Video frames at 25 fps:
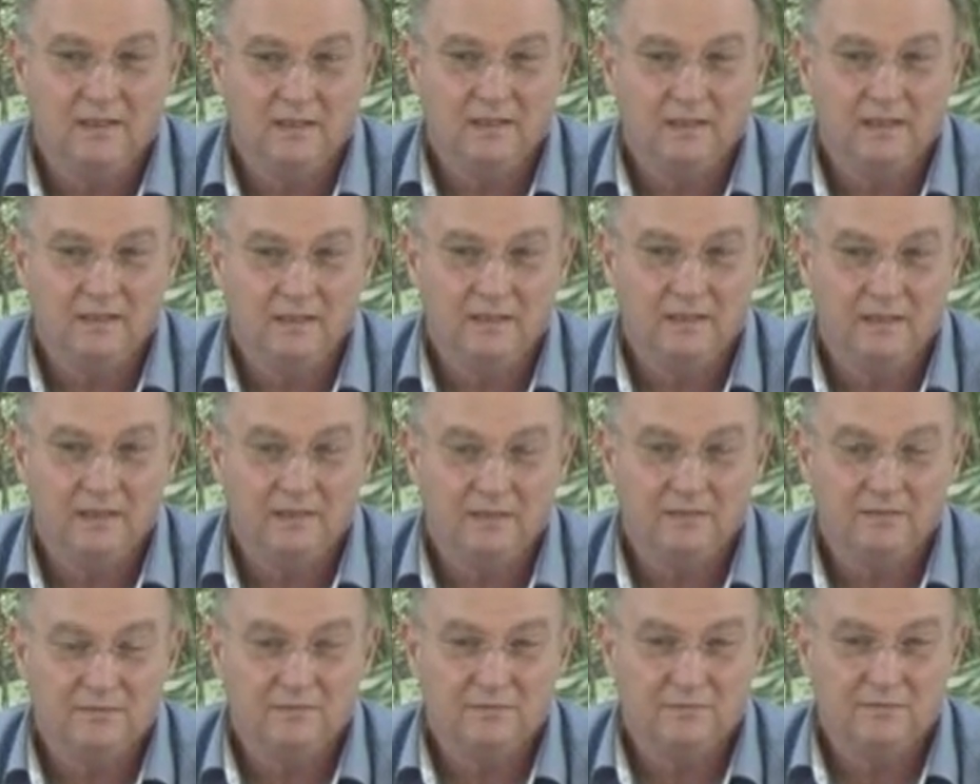
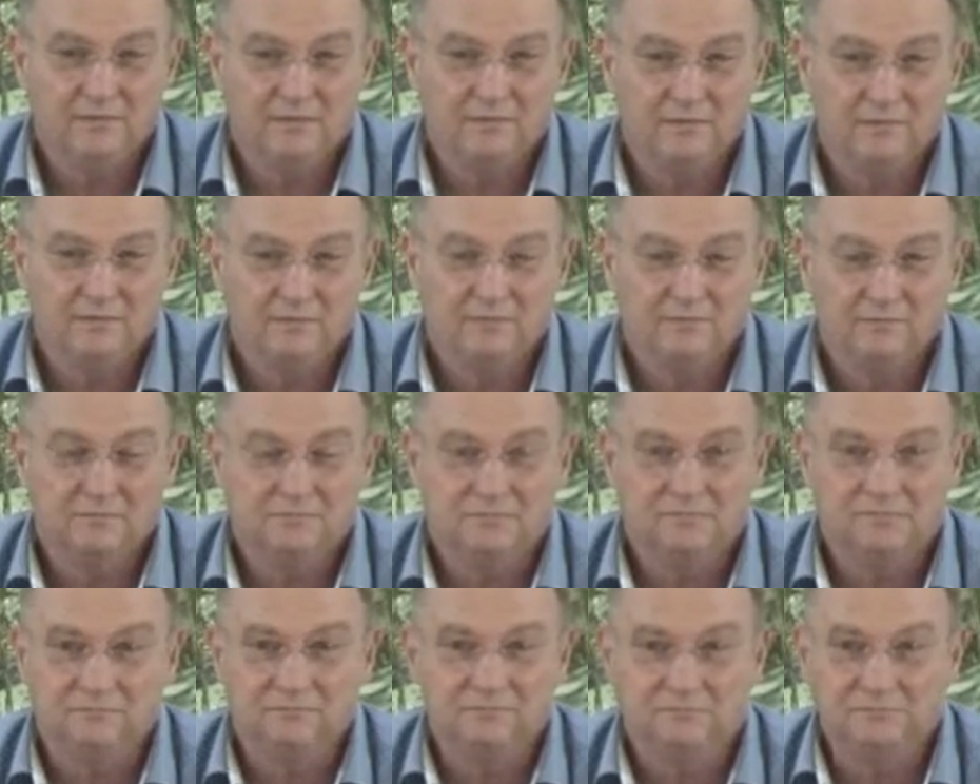and so
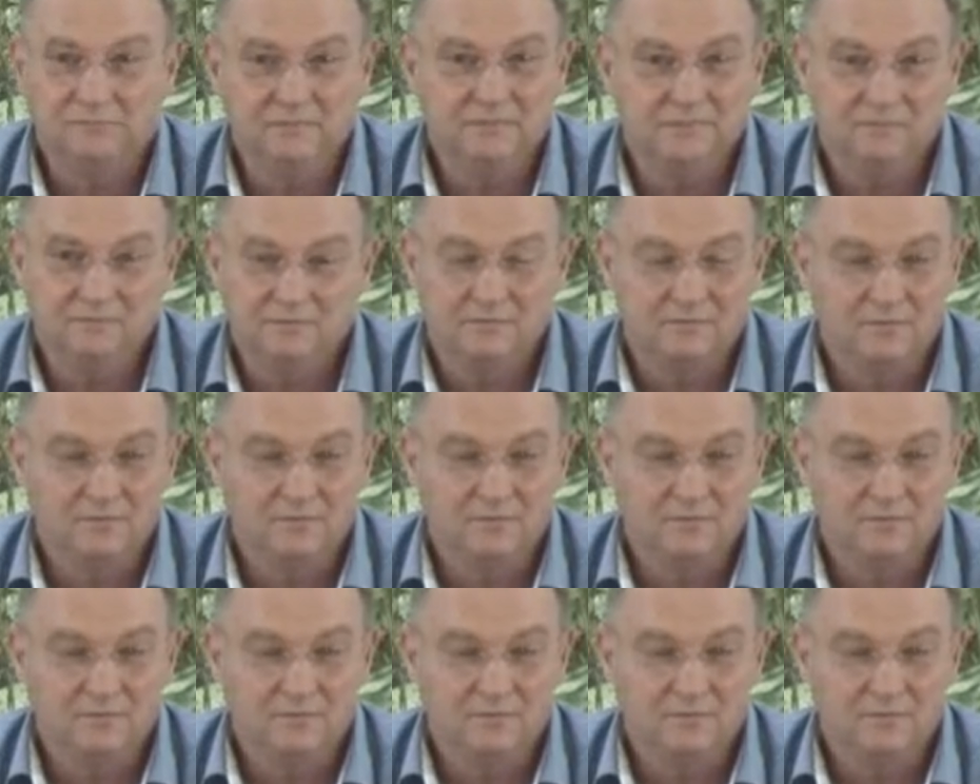we